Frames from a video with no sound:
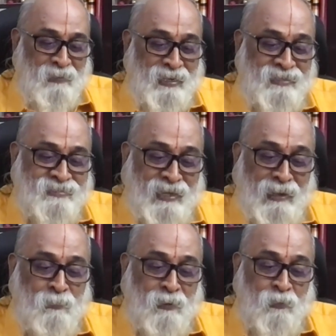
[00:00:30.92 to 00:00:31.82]
Please
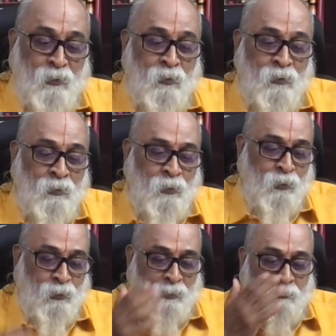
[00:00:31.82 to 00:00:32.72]
help our own
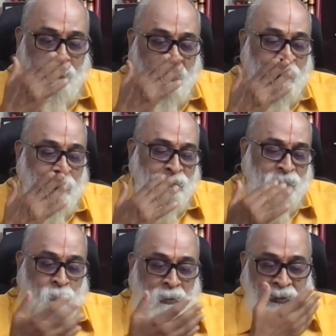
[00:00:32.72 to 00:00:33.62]
Gurukulam Bandhus
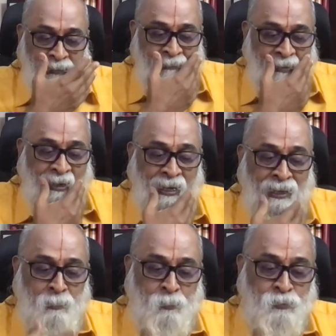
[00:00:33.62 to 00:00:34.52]
who are given
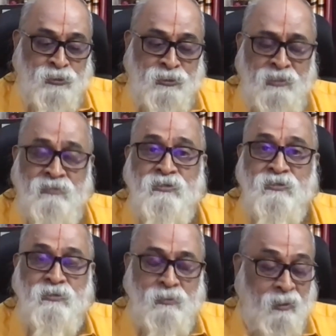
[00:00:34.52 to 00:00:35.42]
higher
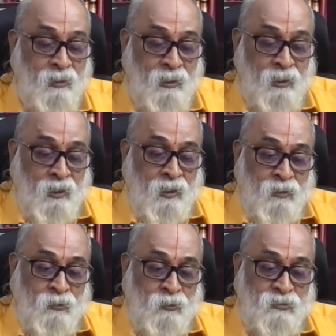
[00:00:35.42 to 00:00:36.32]
positions
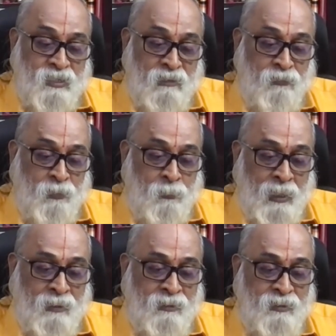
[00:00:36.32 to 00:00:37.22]
to serve
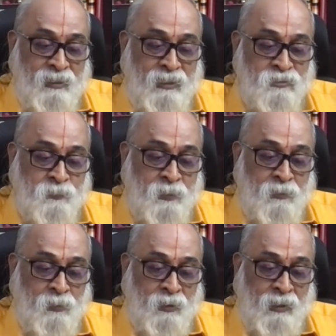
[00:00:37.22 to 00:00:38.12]
humanity as per
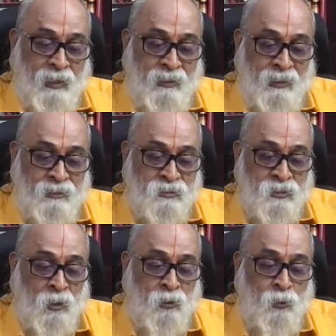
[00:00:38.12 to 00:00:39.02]
your
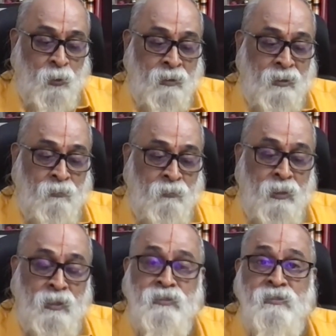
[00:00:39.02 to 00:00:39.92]
guidelines, not to utter
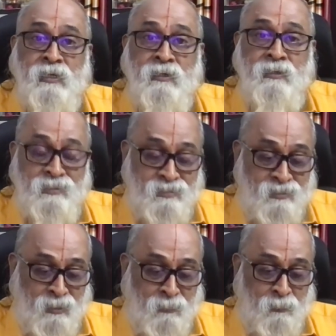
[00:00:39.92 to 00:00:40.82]
words that
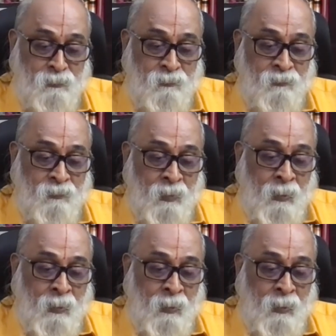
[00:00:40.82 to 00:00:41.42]
disturb